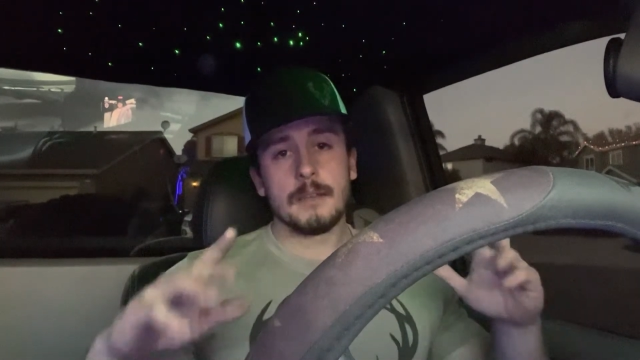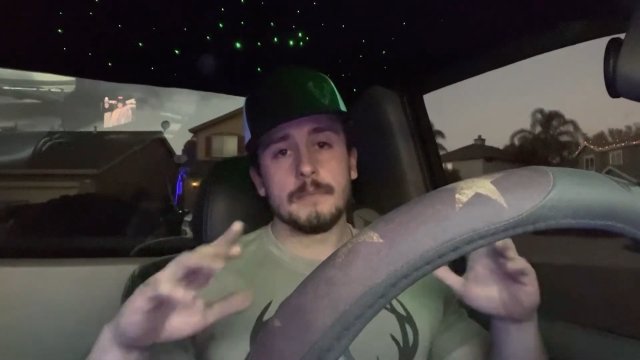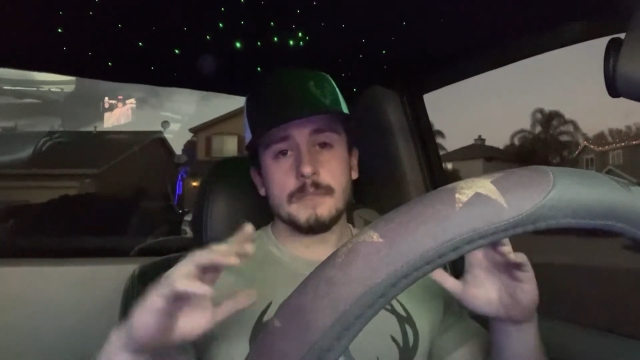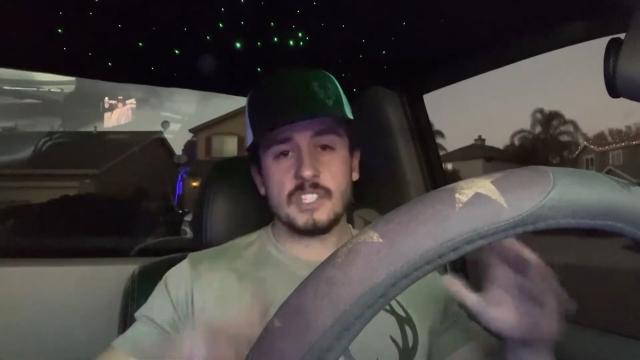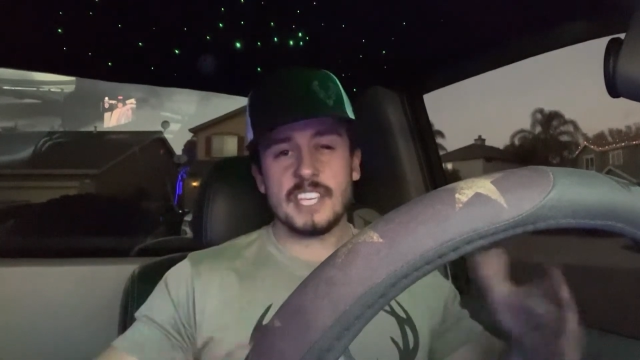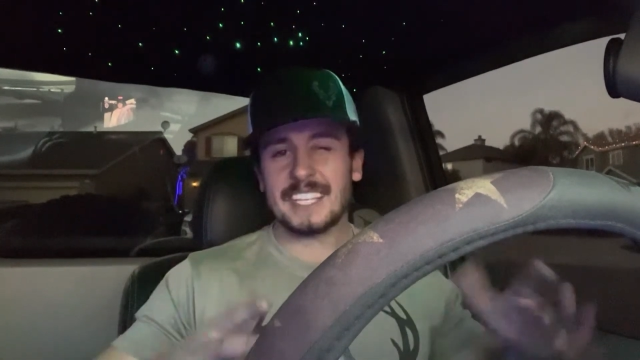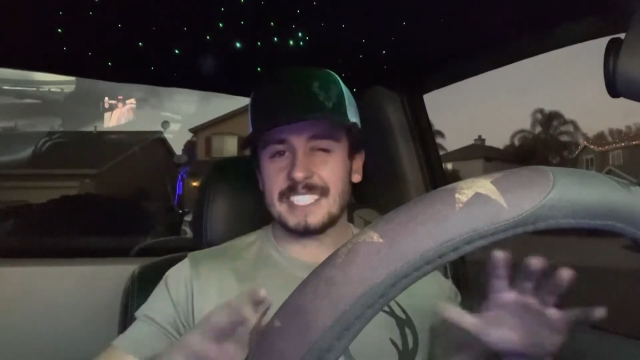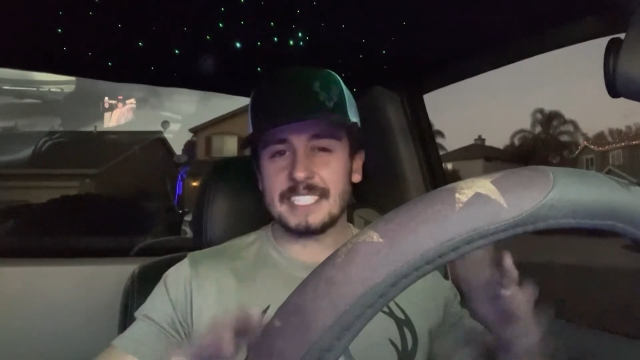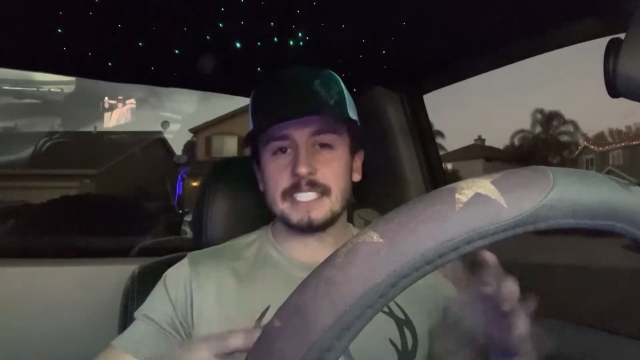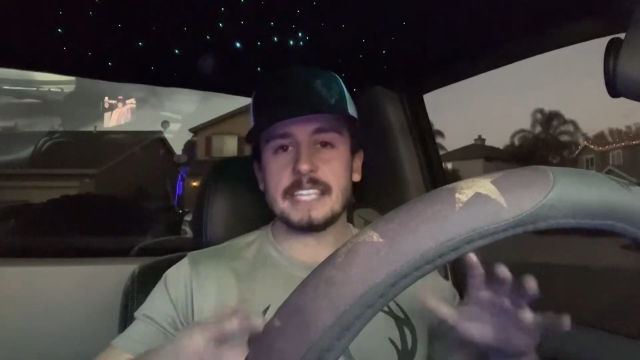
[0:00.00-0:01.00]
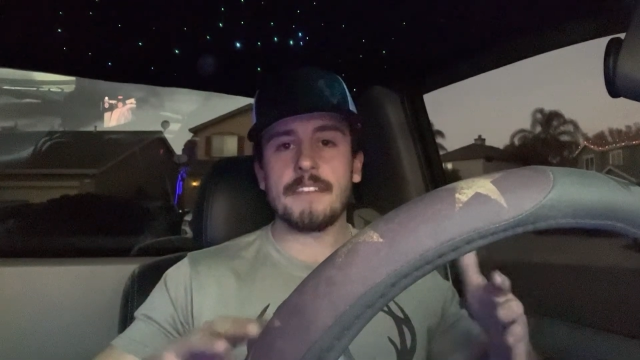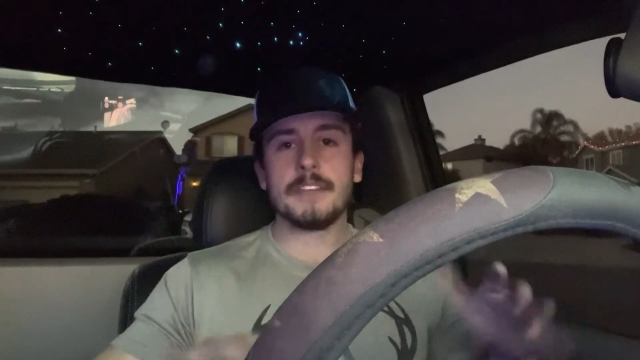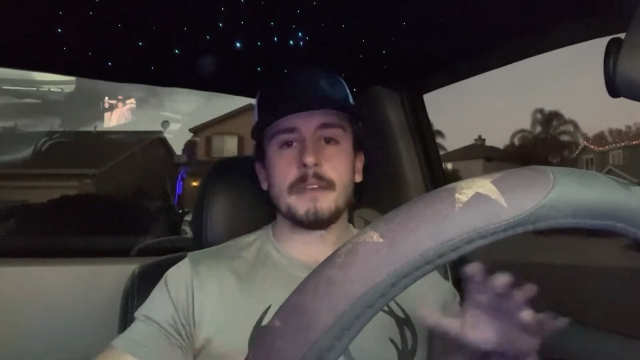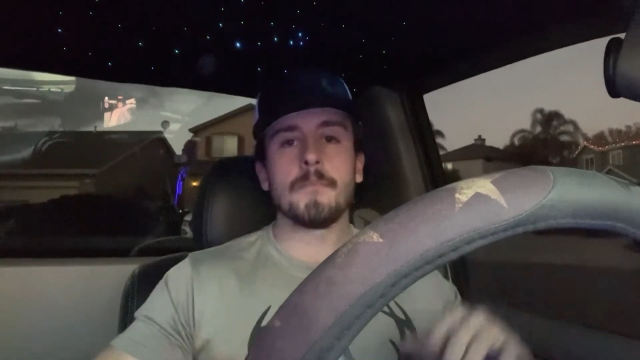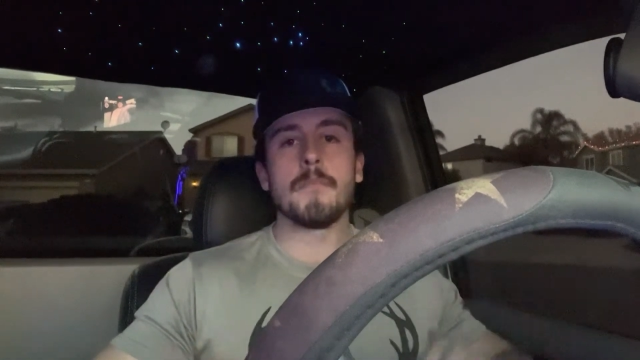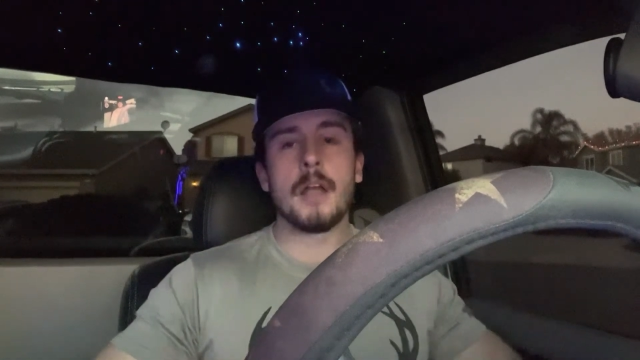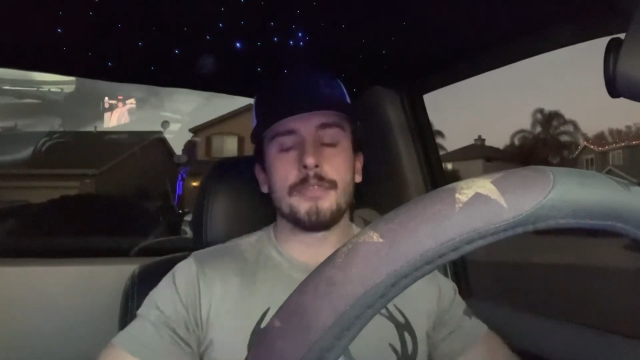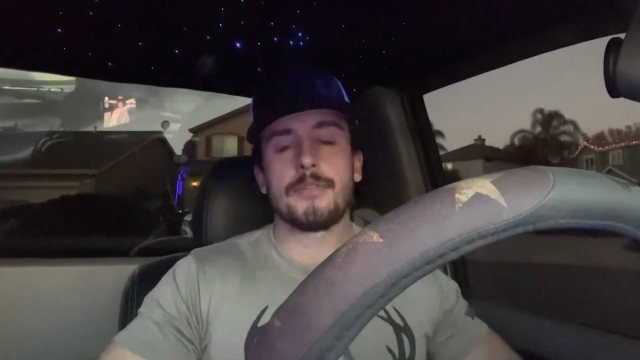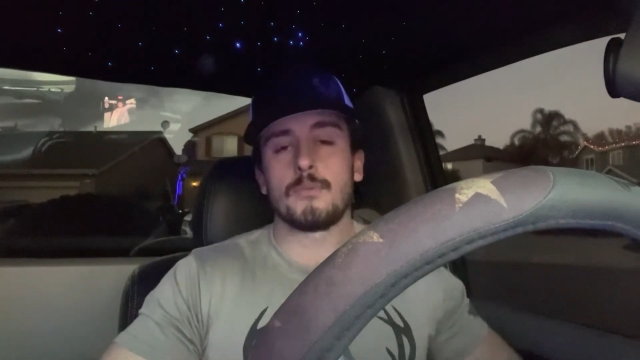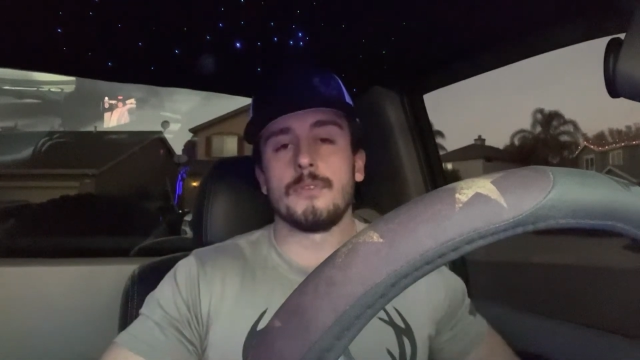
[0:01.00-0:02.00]
6-7
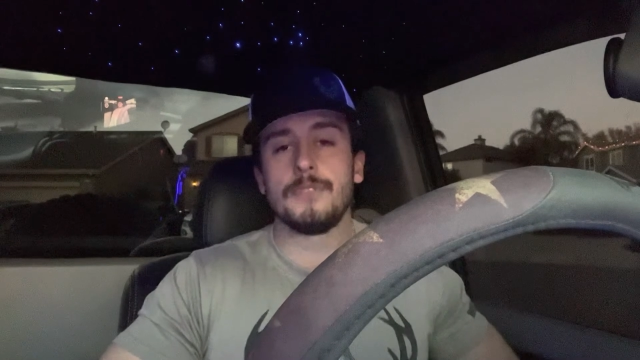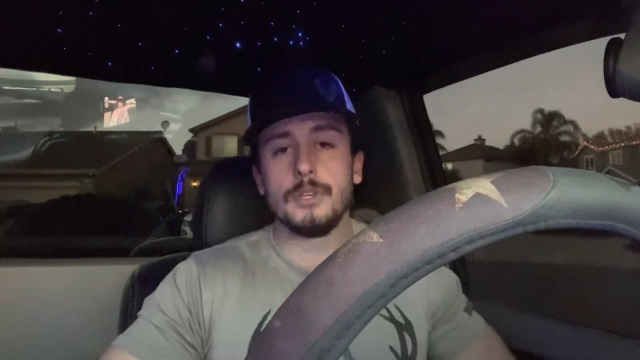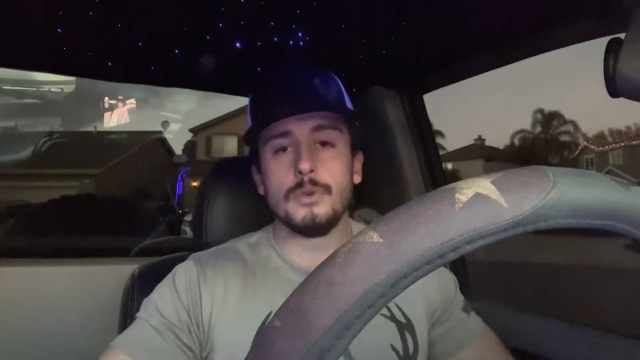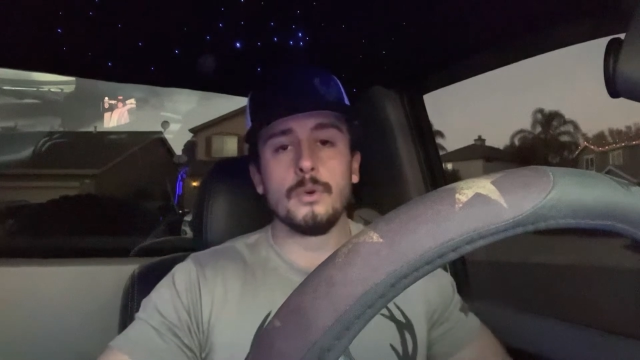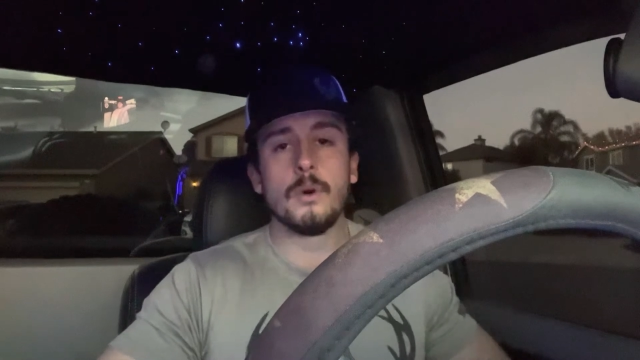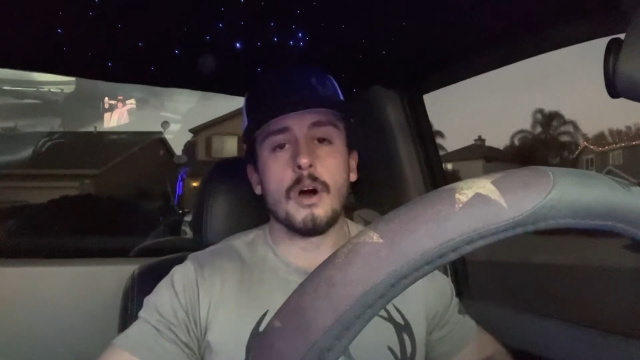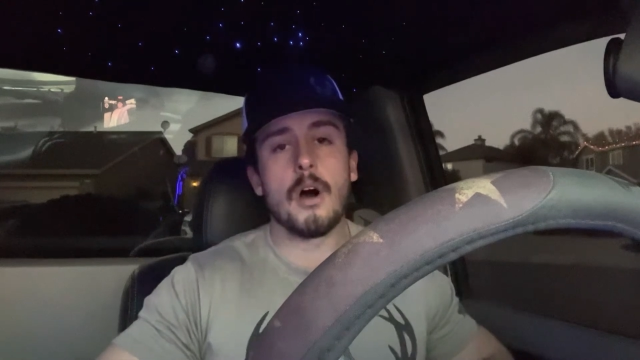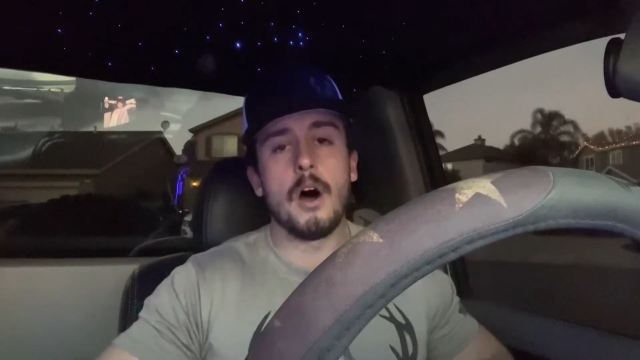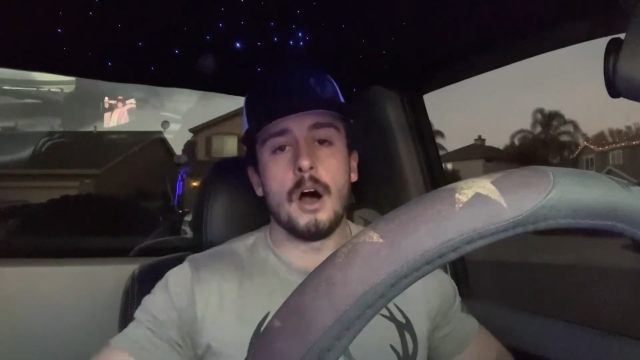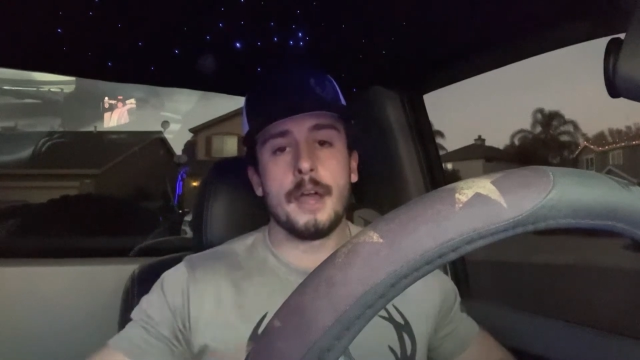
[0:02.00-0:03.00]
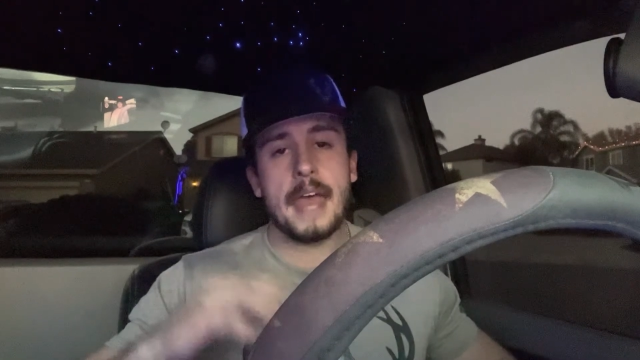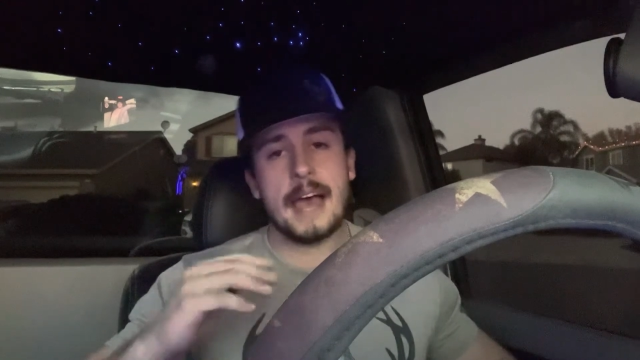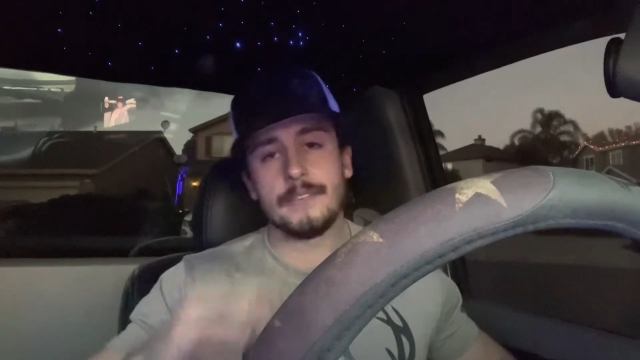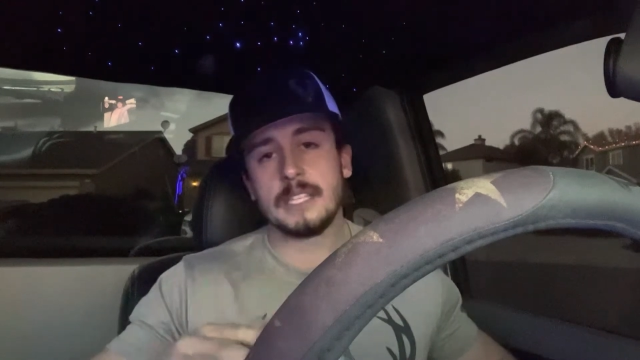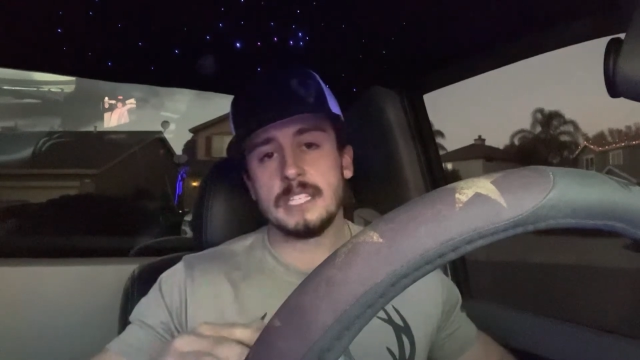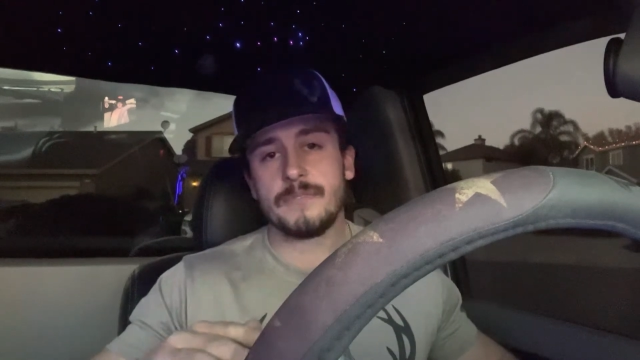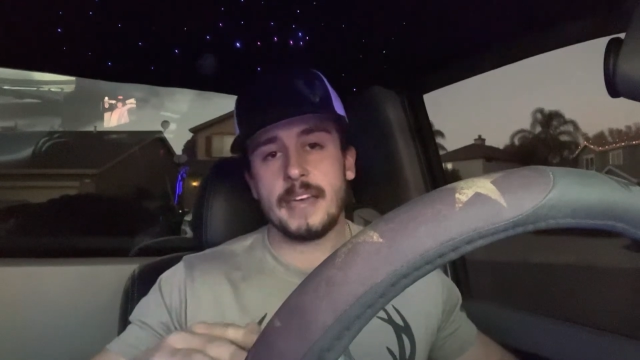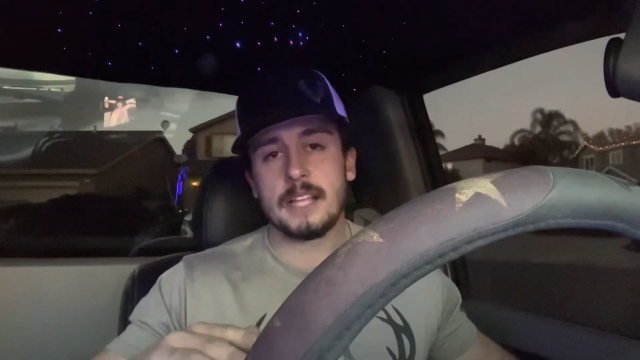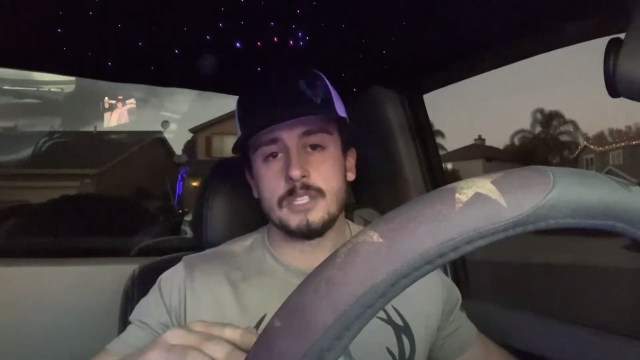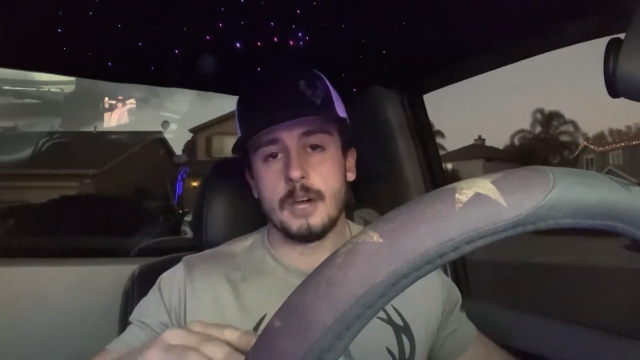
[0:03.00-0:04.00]
month review on having these
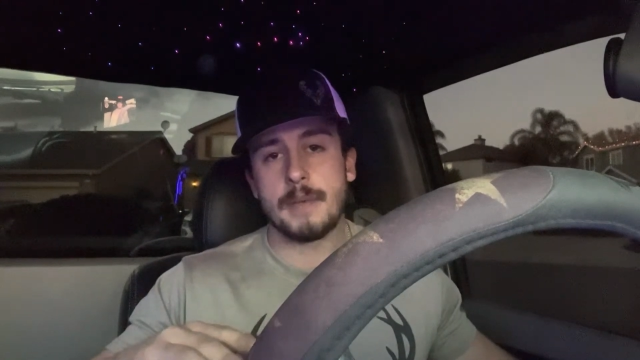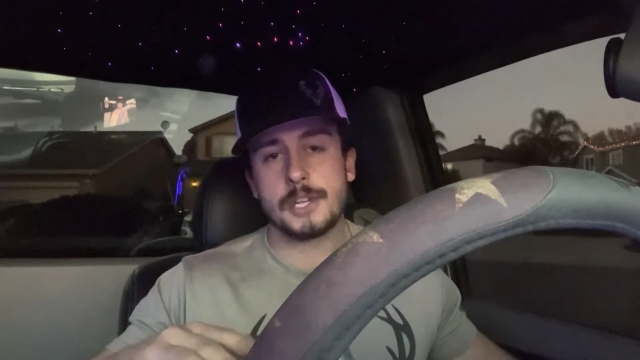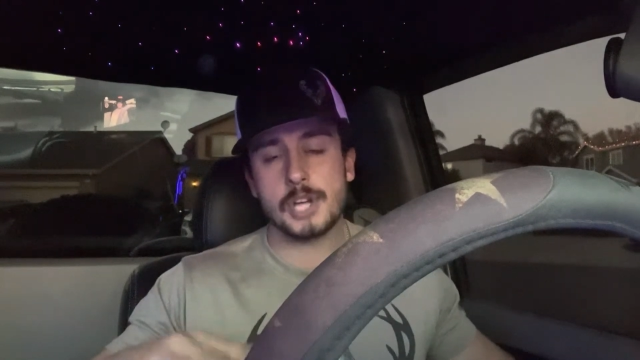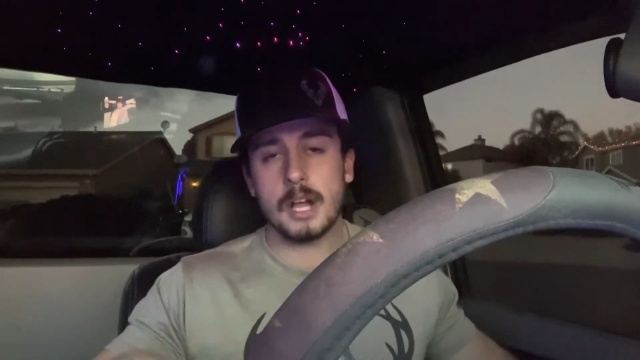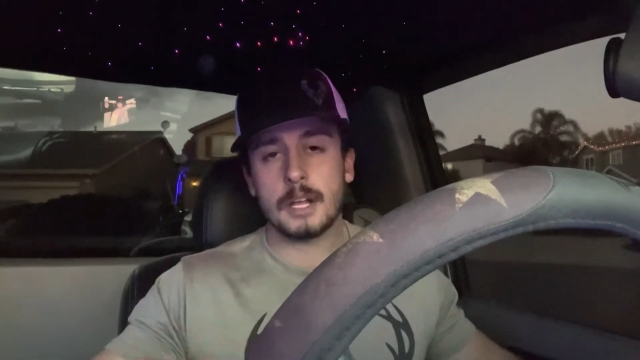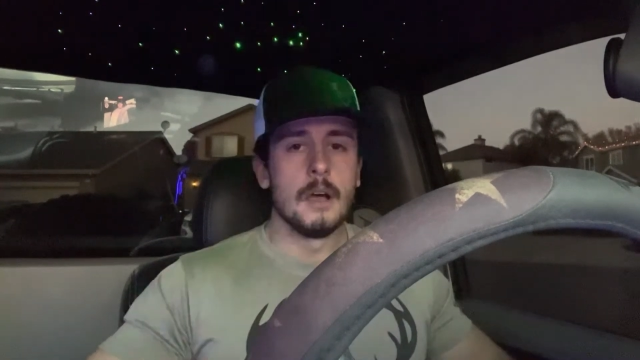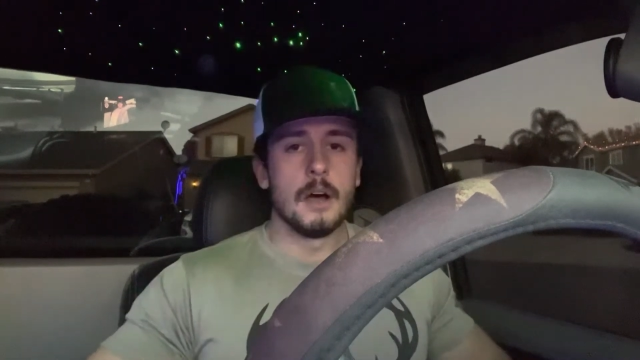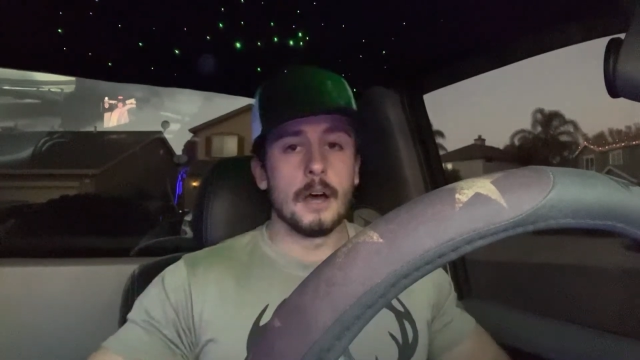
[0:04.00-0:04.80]
fans on my truck.